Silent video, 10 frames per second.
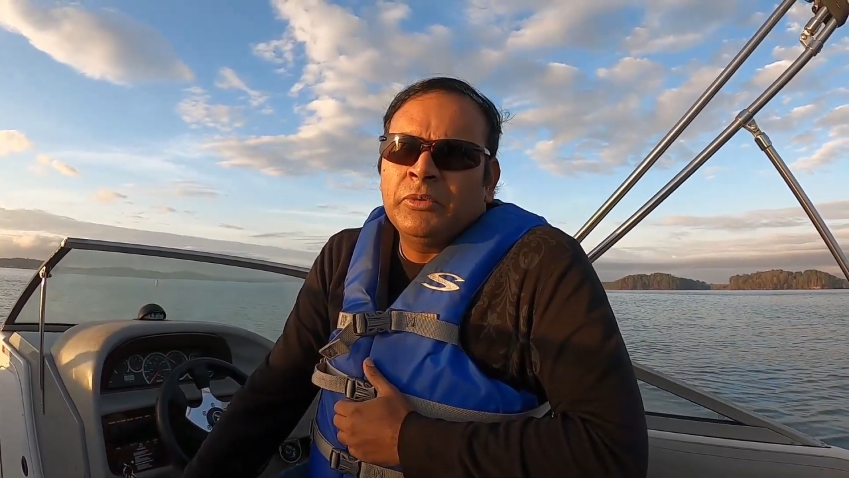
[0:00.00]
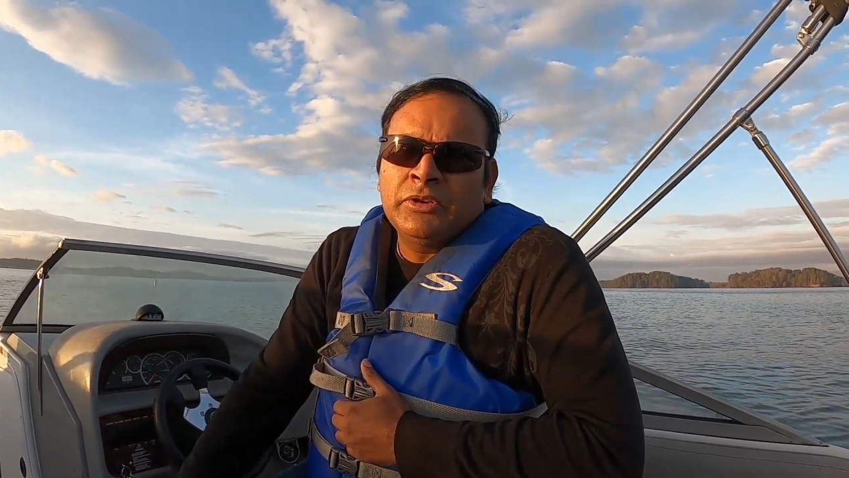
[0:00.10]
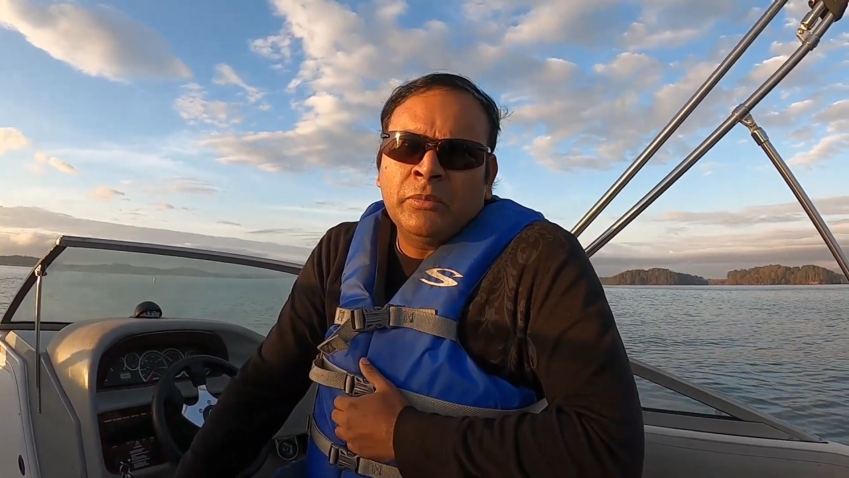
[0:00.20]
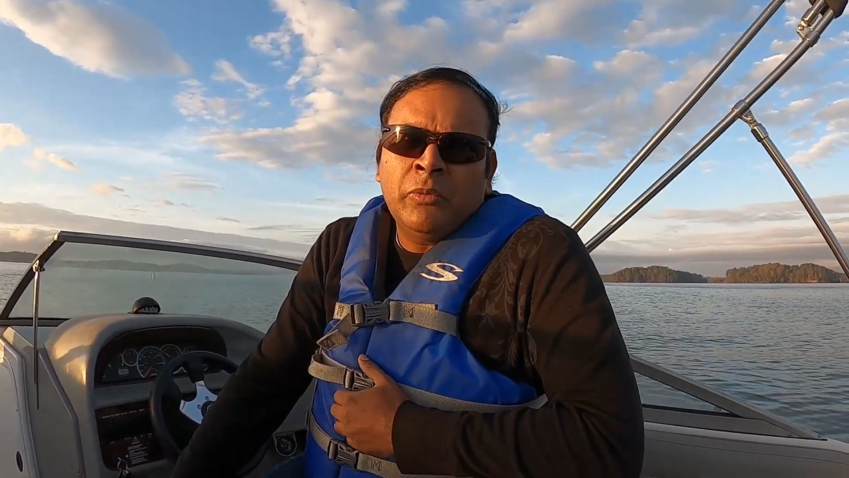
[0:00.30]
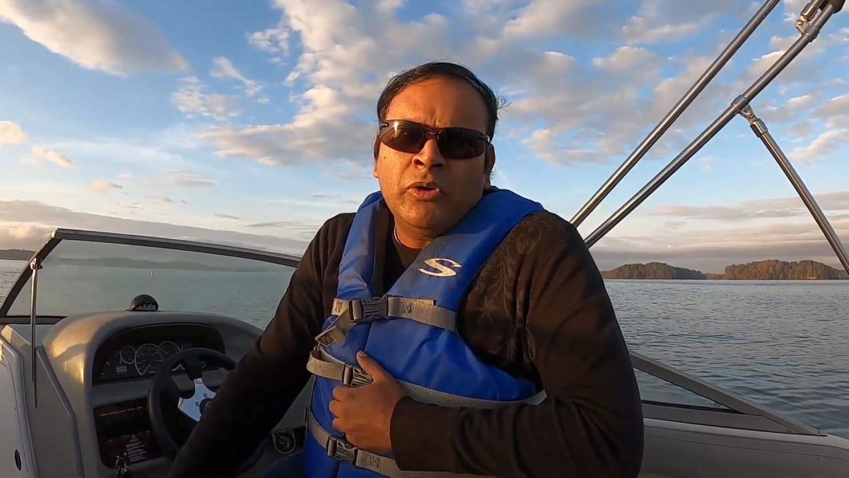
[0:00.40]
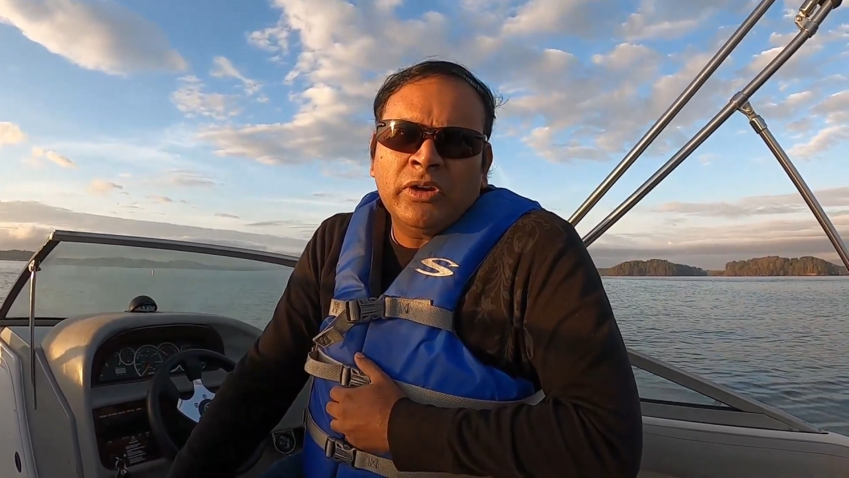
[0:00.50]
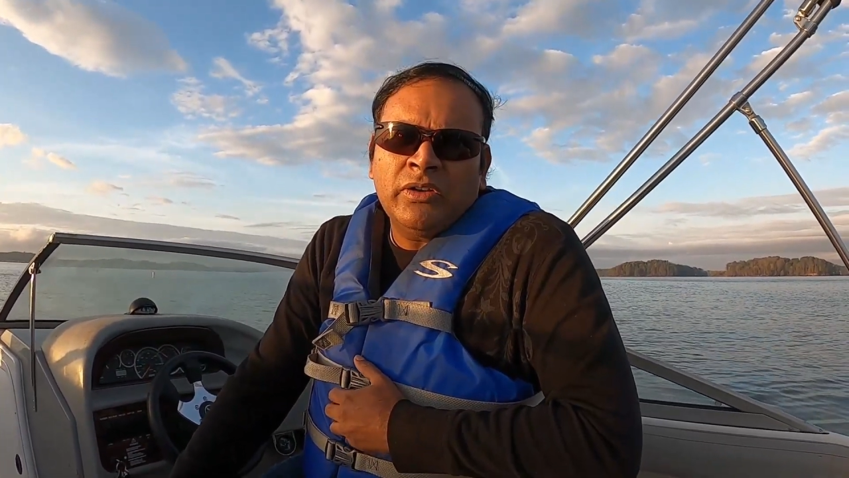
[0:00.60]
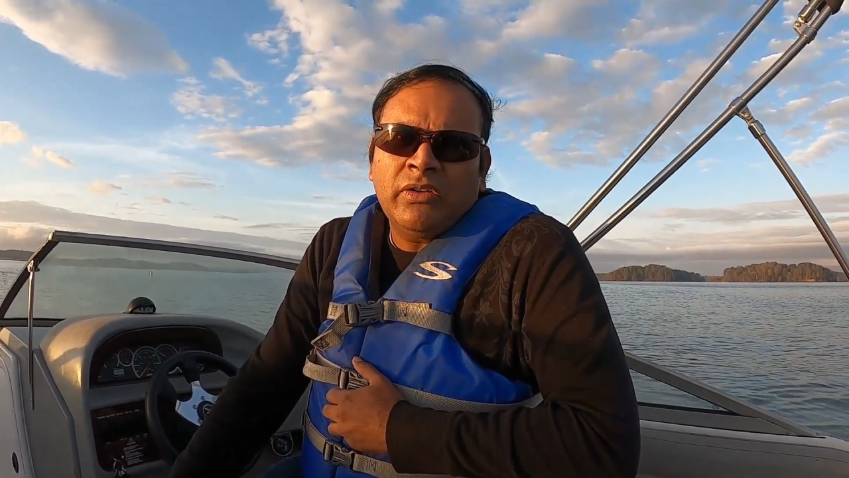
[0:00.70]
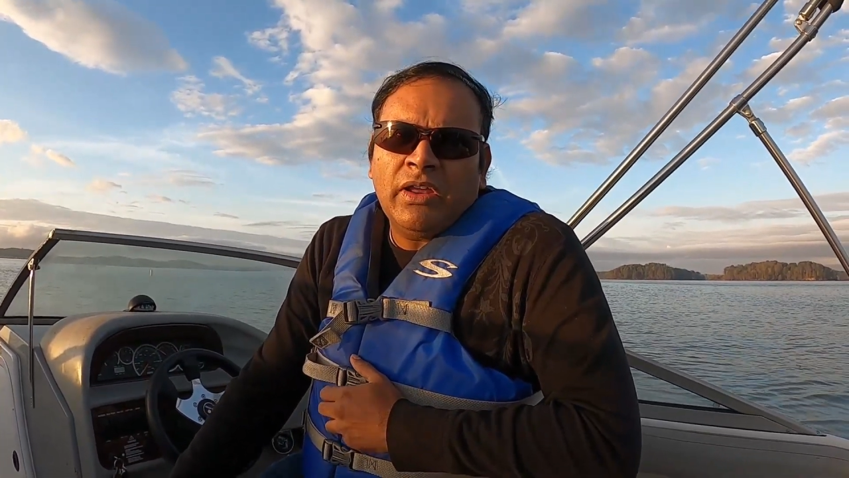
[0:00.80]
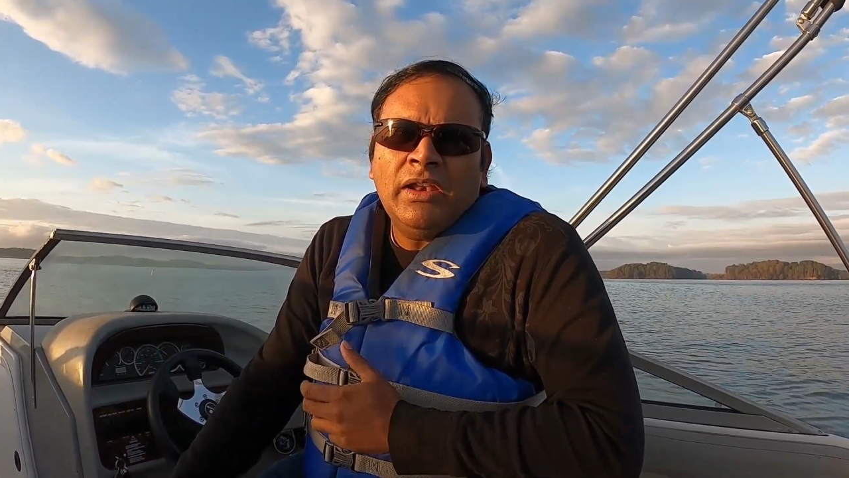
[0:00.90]
put the boat on
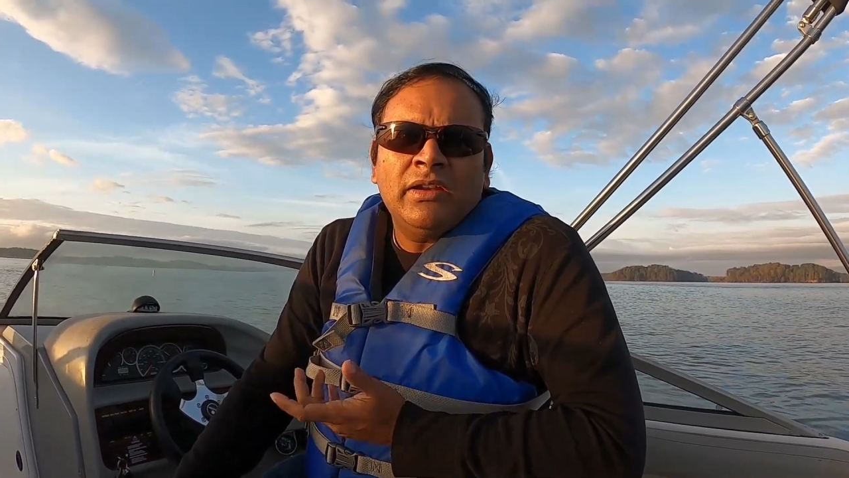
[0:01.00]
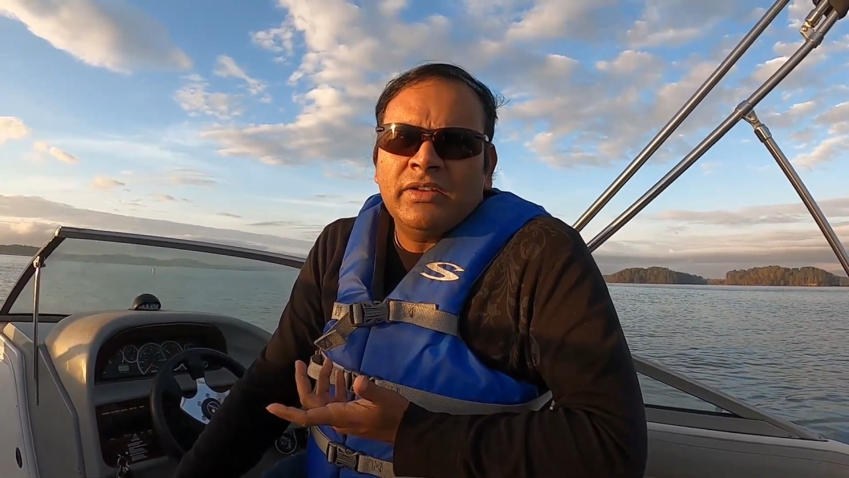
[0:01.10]
the trailer,